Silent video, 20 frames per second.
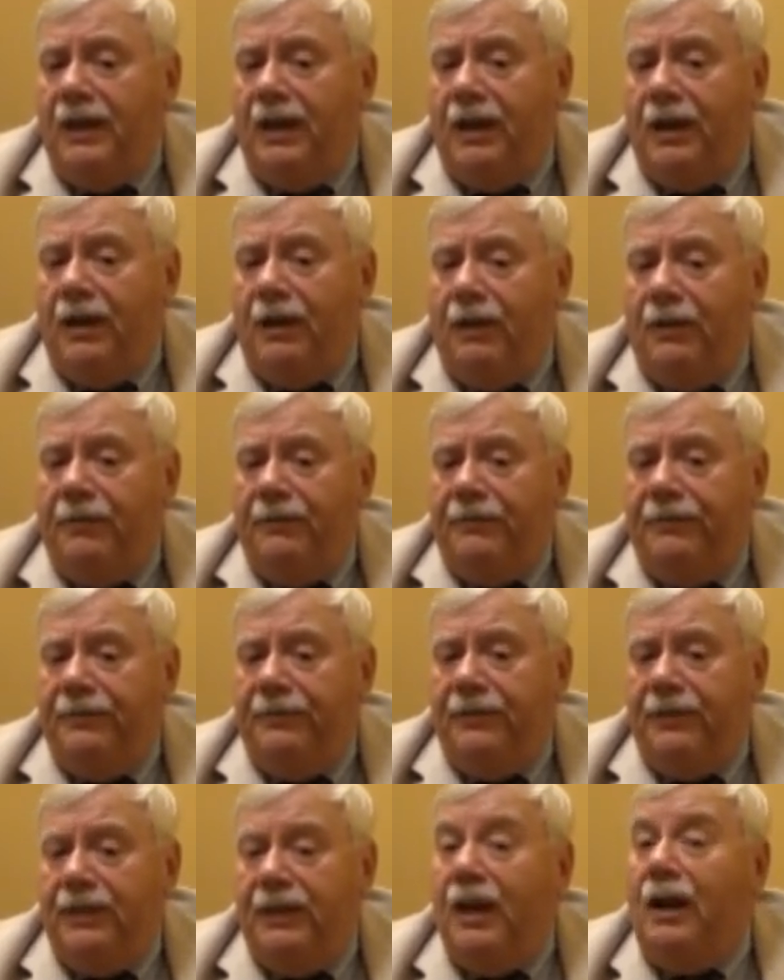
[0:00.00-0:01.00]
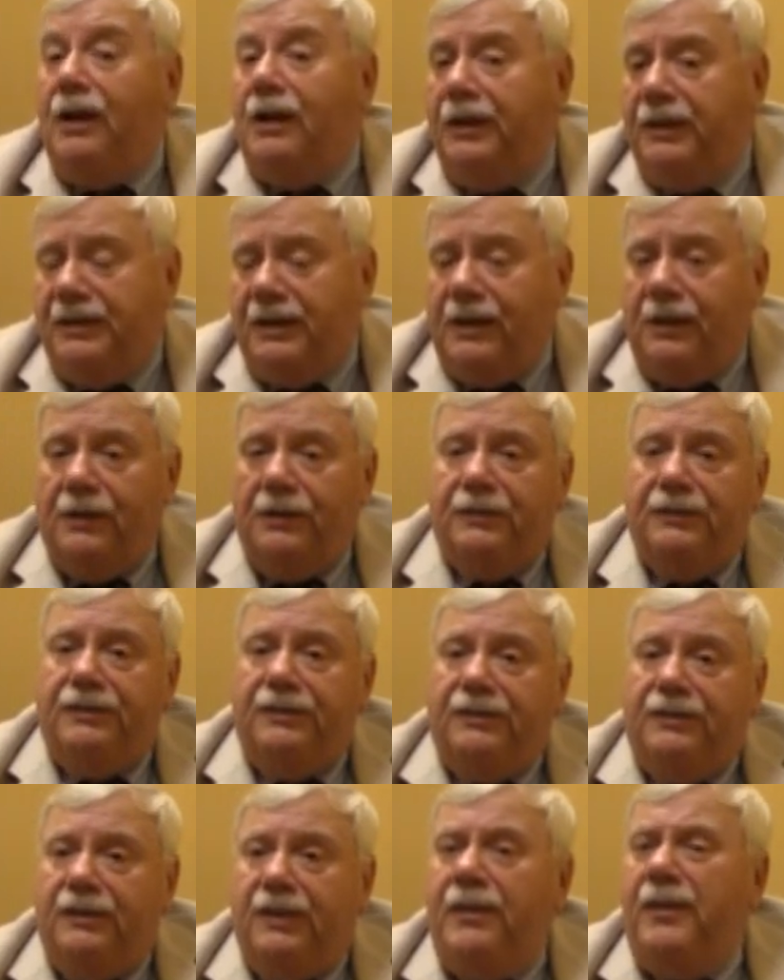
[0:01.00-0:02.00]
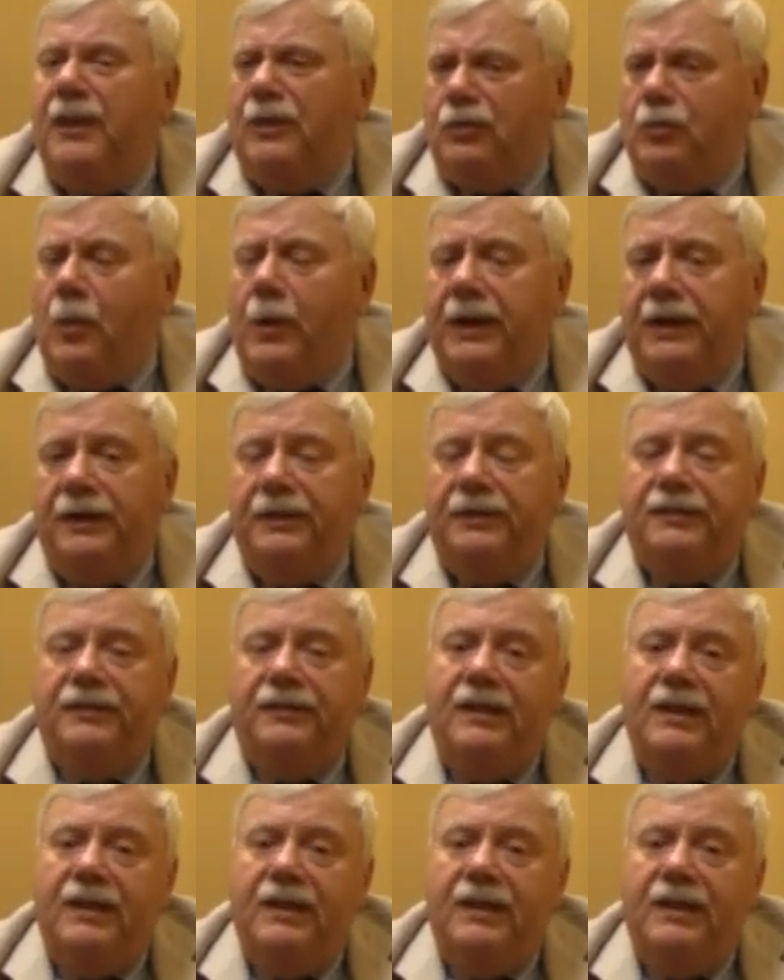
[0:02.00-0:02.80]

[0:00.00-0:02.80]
of young adults in their 20s